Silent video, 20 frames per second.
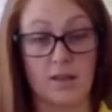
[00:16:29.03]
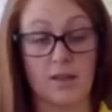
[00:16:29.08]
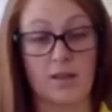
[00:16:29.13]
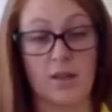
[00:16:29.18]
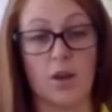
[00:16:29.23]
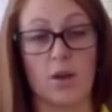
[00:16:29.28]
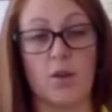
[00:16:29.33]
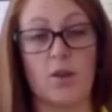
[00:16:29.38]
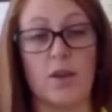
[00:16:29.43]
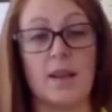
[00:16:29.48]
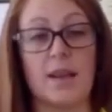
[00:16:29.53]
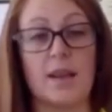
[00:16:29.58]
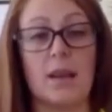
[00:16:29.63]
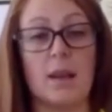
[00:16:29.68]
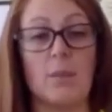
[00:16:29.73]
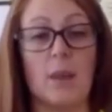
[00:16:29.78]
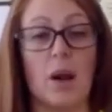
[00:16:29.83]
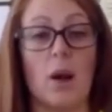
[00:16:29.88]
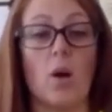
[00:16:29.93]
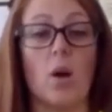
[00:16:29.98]
So
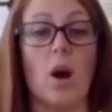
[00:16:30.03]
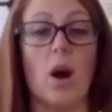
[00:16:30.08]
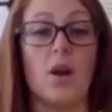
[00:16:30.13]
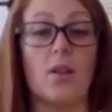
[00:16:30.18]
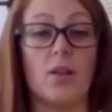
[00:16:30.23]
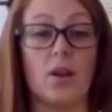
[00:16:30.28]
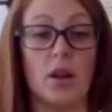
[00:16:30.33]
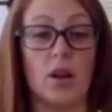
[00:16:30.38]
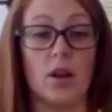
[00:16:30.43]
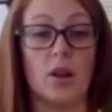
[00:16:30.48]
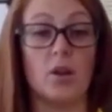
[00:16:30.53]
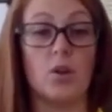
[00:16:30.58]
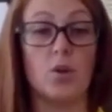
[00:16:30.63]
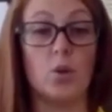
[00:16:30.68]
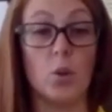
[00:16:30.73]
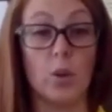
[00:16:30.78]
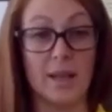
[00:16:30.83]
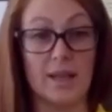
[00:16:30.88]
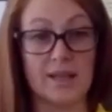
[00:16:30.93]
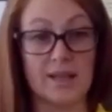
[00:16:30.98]
thinking about other
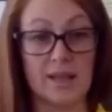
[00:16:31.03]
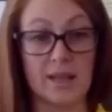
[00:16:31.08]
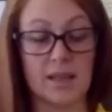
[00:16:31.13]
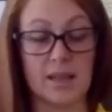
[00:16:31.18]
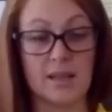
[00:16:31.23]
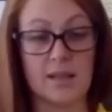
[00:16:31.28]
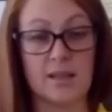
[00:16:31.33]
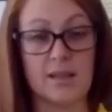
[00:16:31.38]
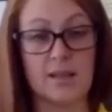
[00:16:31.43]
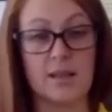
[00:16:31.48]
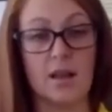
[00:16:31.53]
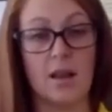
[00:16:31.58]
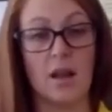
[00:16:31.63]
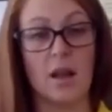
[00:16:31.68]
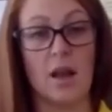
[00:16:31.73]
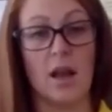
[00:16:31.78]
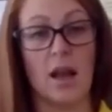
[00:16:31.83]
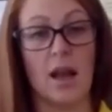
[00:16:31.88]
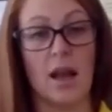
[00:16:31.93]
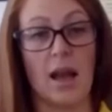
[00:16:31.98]
noises
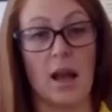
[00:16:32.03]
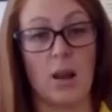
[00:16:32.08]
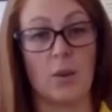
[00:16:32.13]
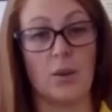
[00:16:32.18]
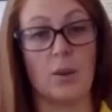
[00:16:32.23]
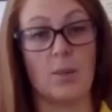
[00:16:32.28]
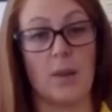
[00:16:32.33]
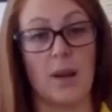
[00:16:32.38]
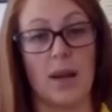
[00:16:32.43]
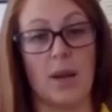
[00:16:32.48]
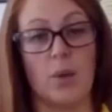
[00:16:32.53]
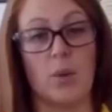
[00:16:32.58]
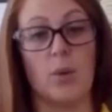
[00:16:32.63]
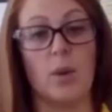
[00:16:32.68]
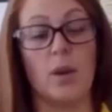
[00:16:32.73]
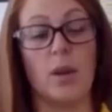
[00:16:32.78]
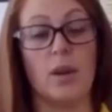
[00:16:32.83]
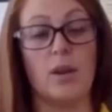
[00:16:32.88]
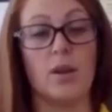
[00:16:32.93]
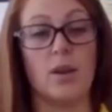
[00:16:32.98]
out and
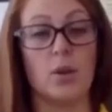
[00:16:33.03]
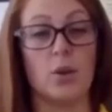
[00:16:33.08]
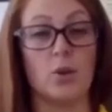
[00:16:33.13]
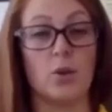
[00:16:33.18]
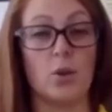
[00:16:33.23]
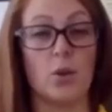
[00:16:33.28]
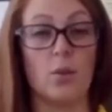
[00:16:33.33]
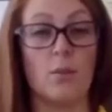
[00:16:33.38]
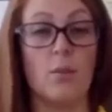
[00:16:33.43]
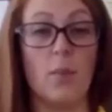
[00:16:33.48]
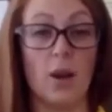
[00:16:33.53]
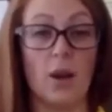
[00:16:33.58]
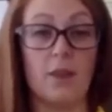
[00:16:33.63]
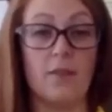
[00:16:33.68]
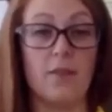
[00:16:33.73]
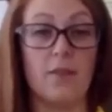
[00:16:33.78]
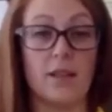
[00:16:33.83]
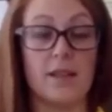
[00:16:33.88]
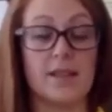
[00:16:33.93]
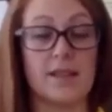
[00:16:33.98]
about that your dog
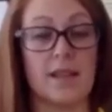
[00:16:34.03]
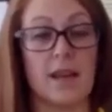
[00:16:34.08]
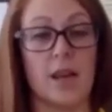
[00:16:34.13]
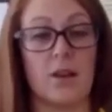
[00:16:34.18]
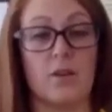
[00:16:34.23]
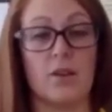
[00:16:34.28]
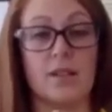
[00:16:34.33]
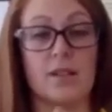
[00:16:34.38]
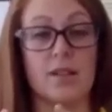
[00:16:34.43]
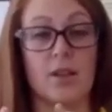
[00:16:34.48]
might find scary.